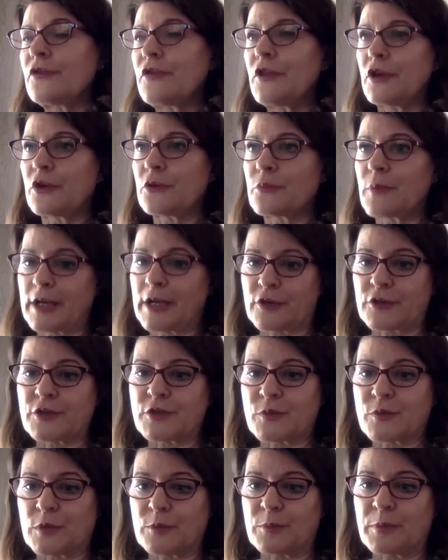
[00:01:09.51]
their
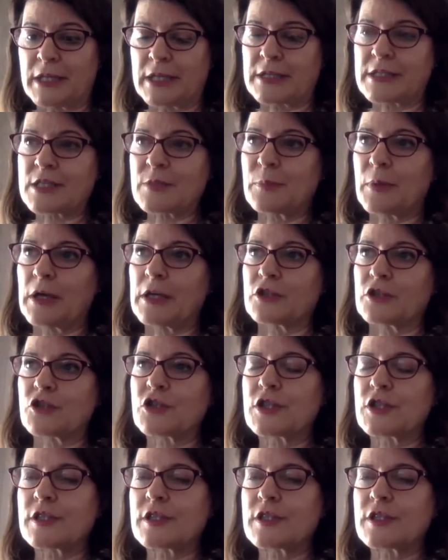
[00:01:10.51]
records would be expunged.